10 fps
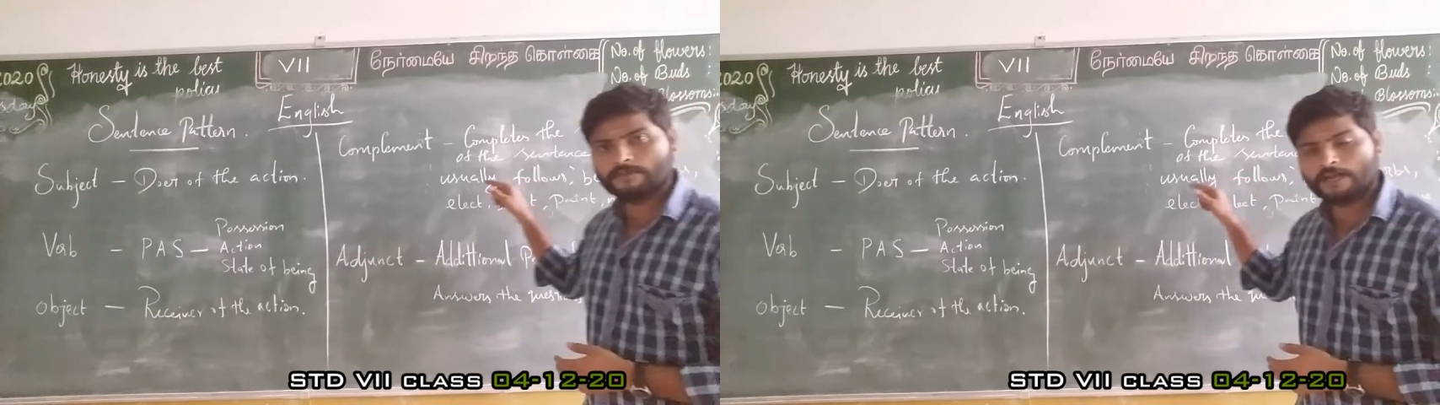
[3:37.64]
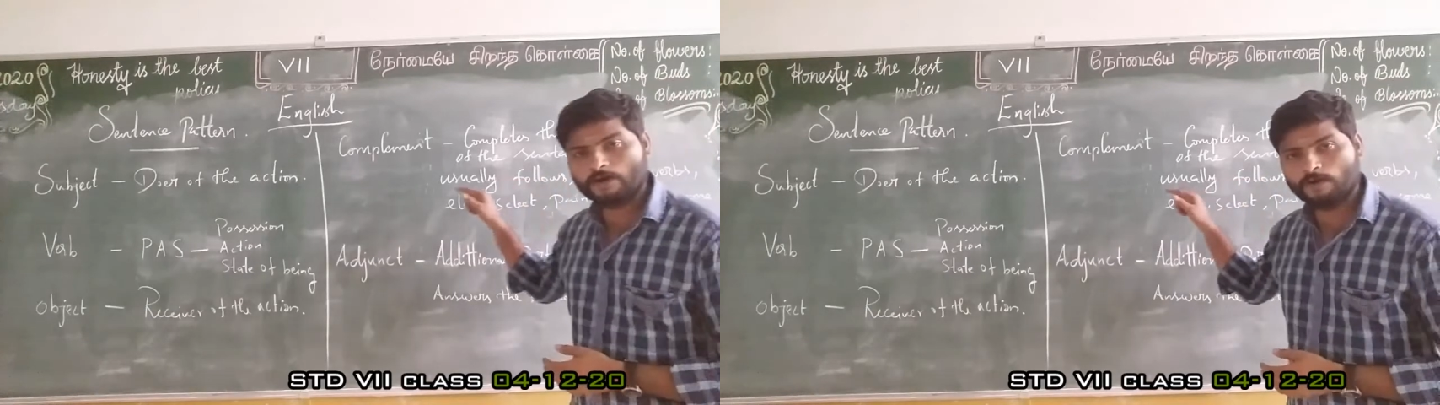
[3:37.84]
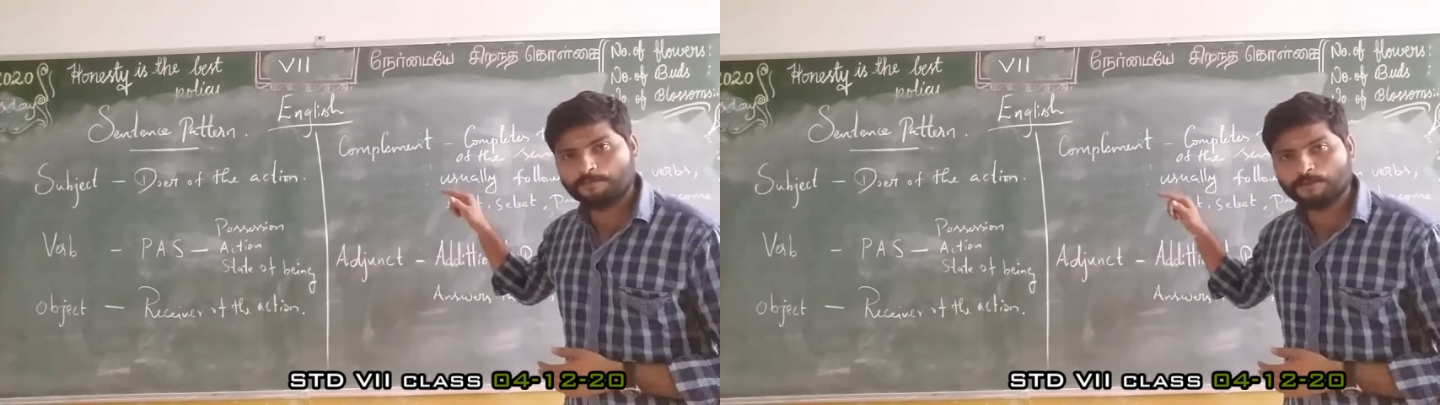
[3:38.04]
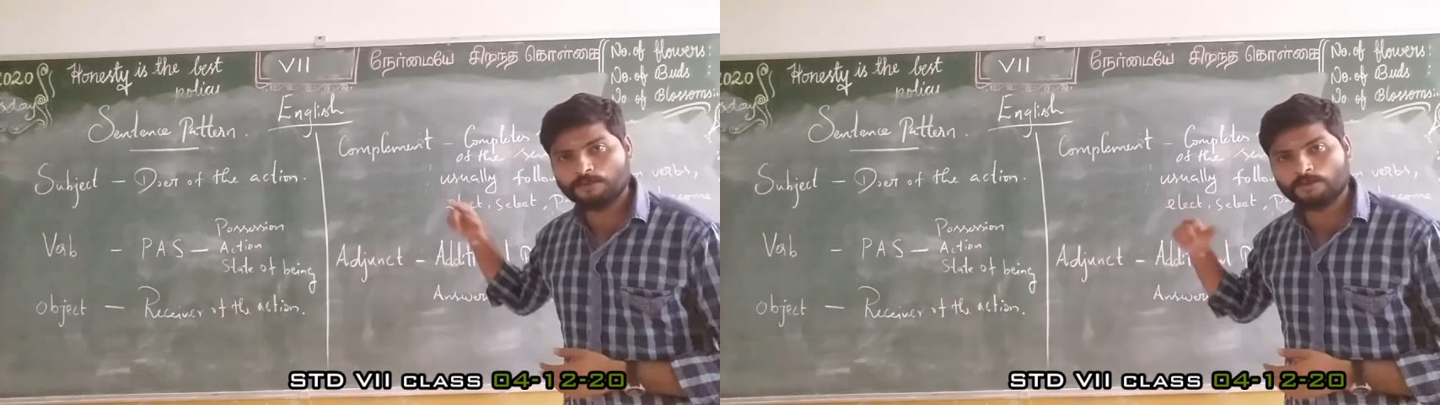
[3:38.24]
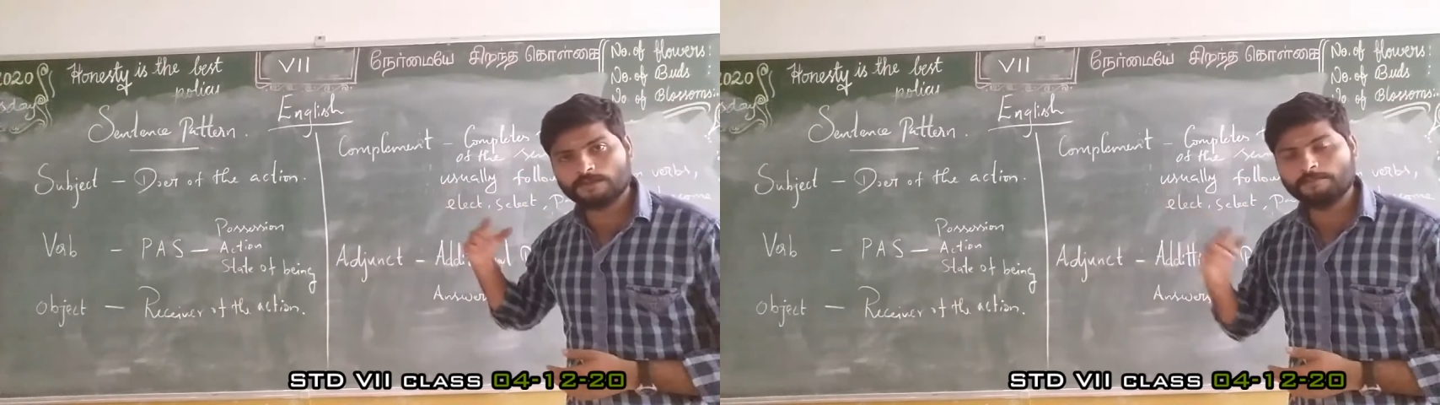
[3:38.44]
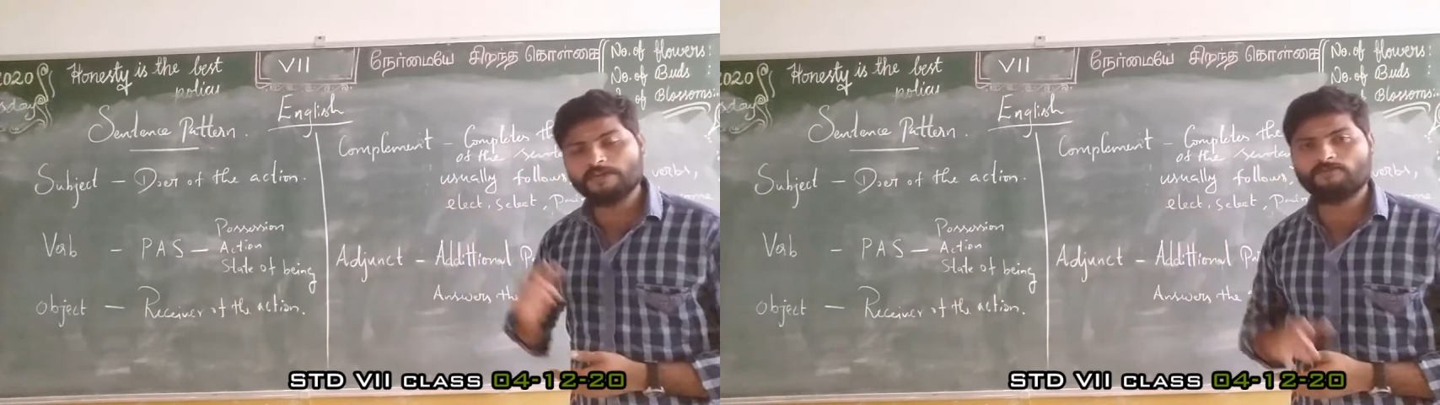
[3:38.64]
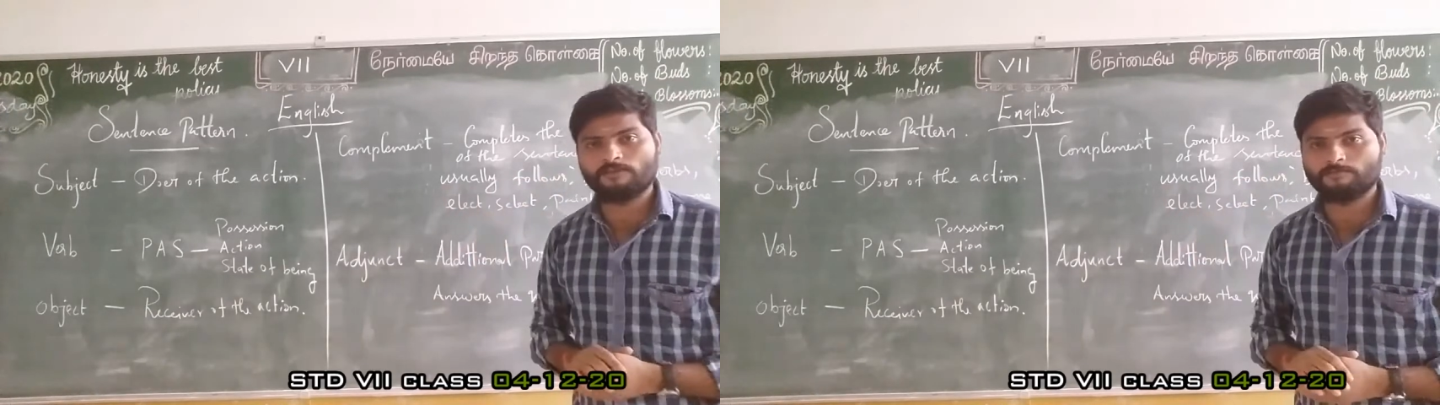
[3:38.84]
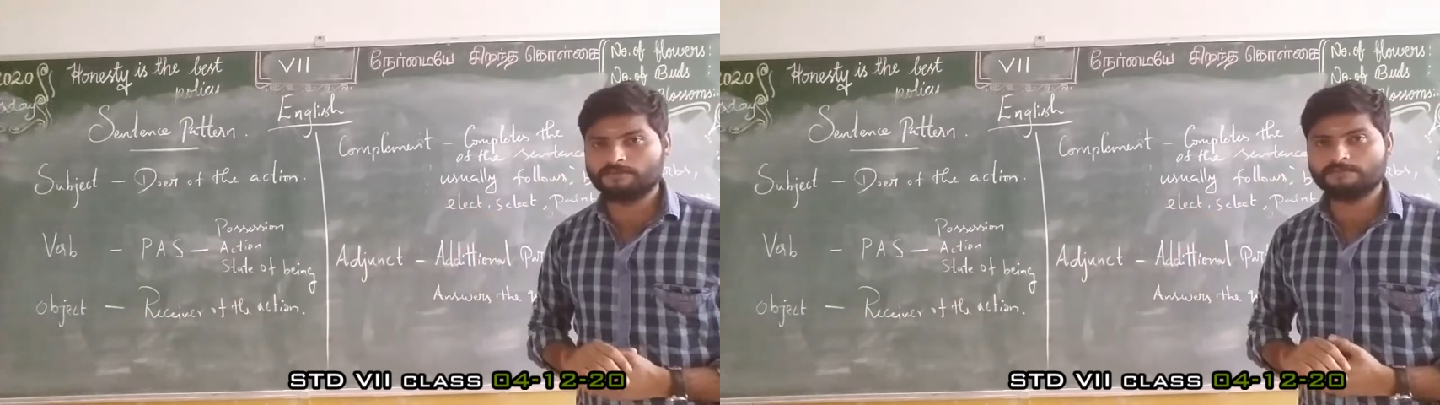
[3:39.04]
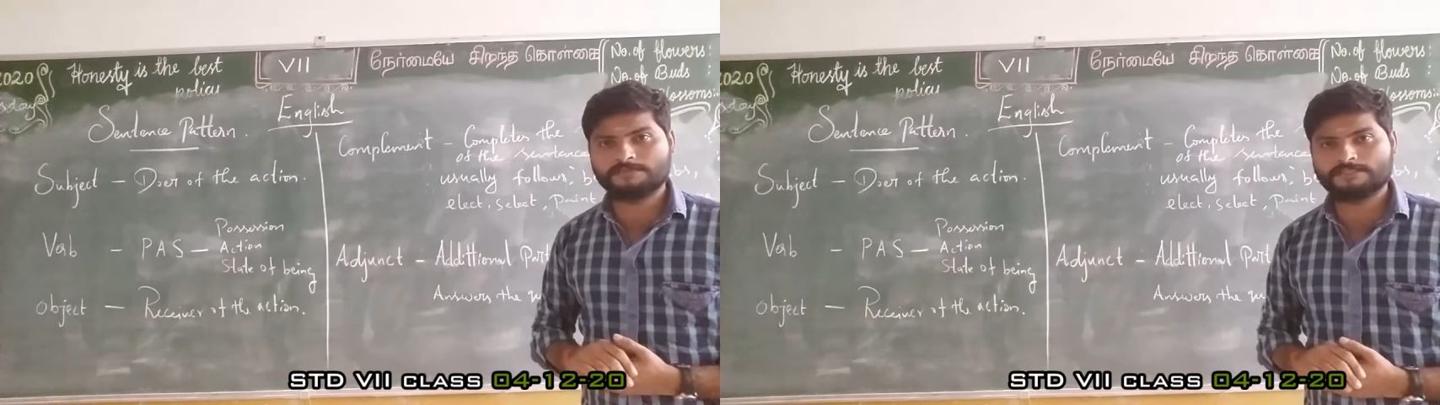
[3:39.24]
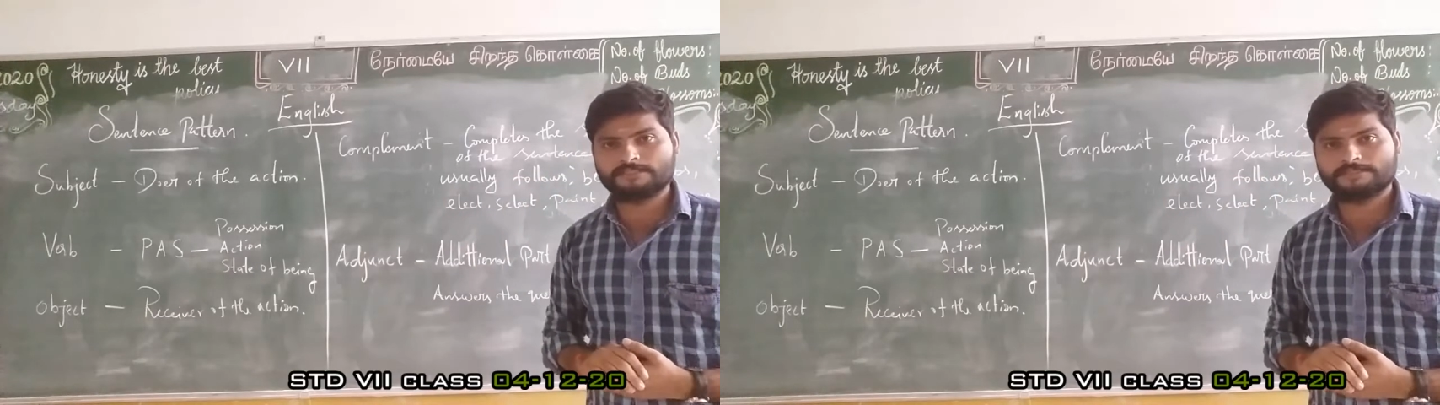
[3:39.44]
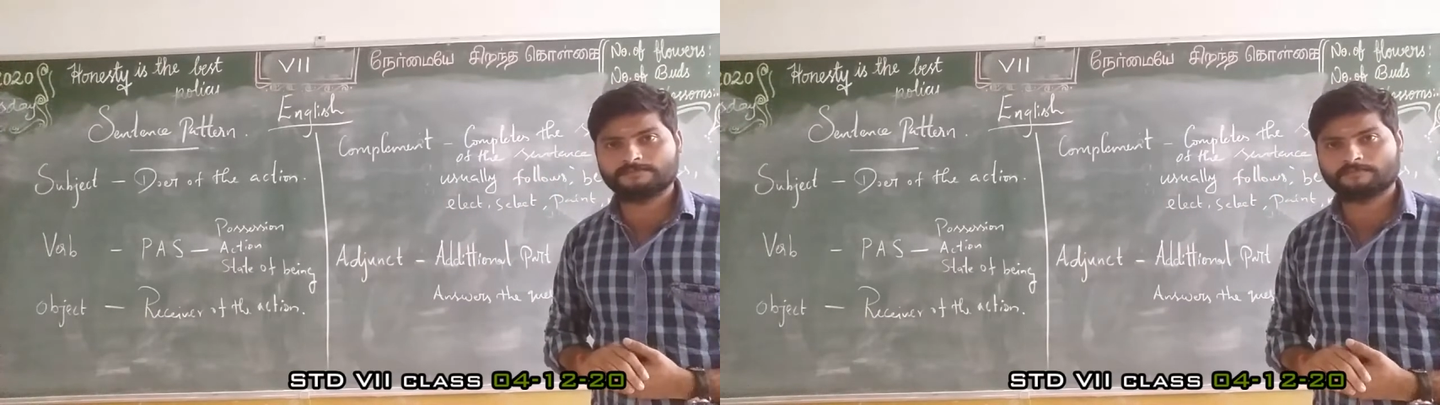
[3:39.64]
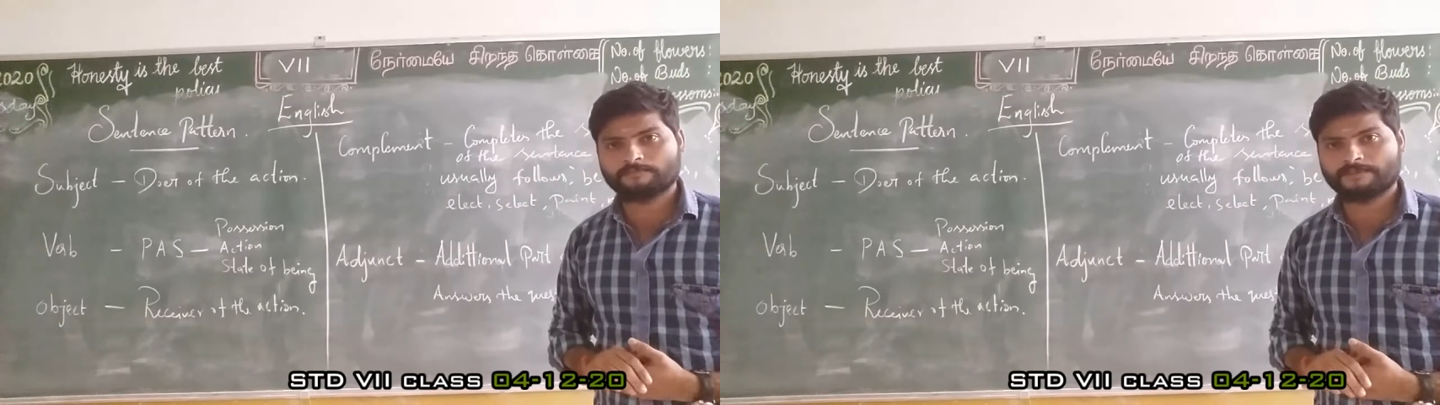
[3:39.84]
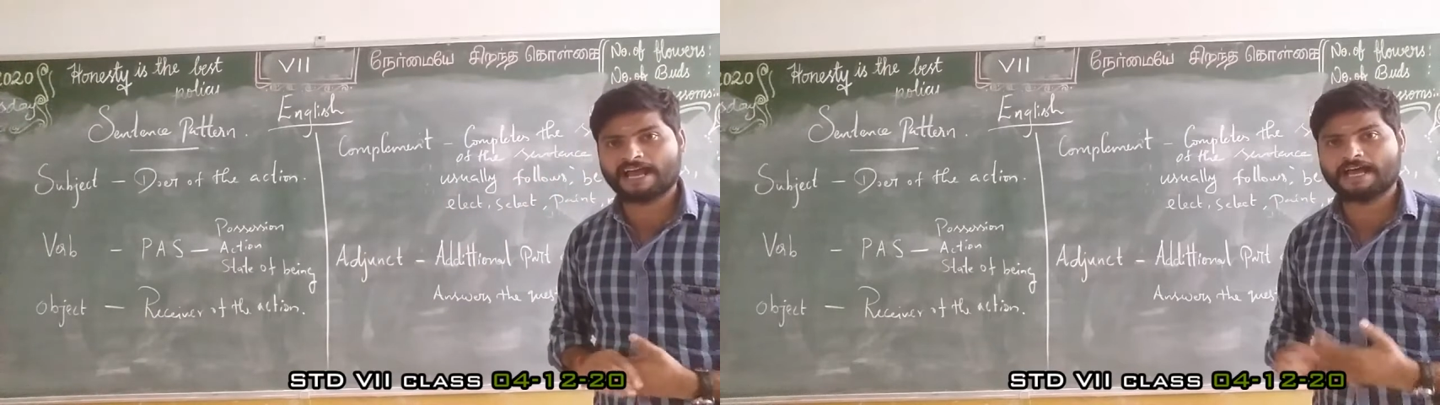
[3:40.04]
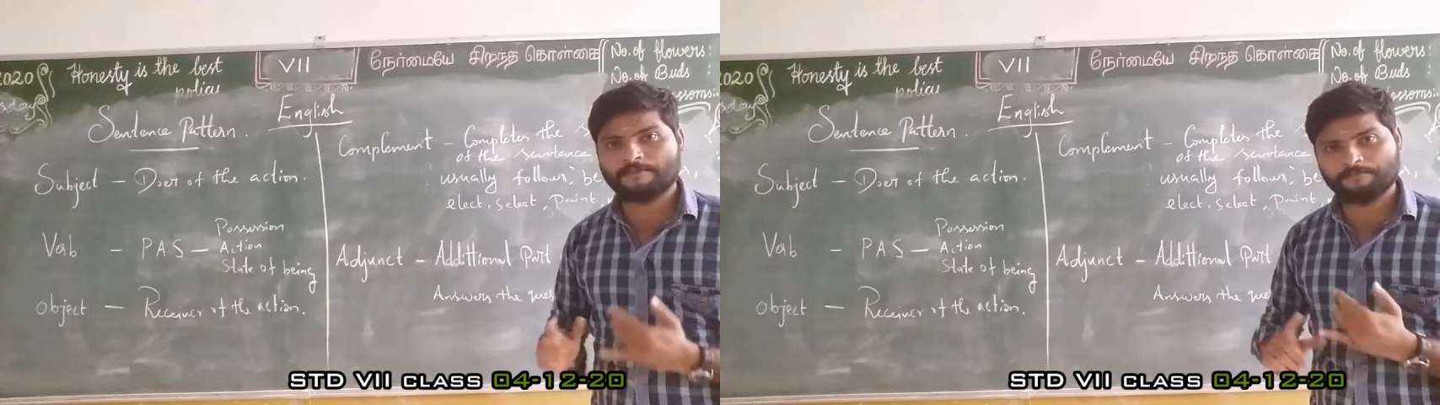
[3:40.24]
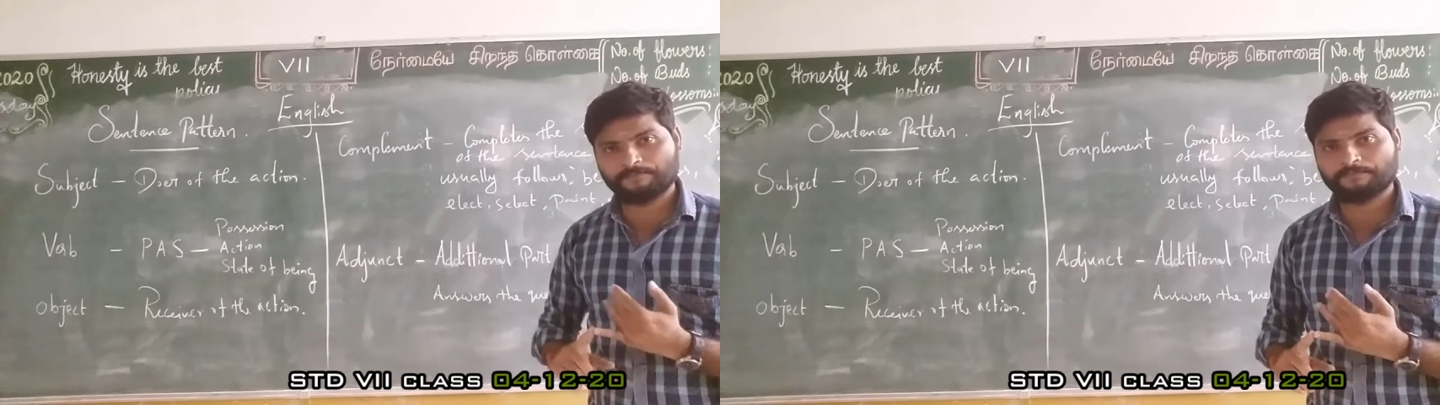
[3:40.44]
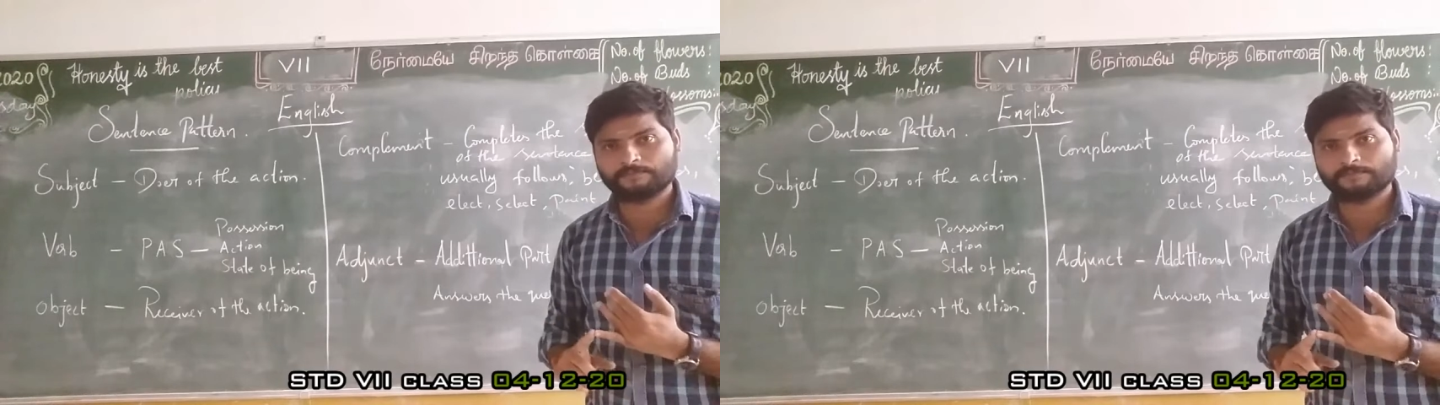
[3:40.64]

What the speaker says: I hope you know the be form verbs: am,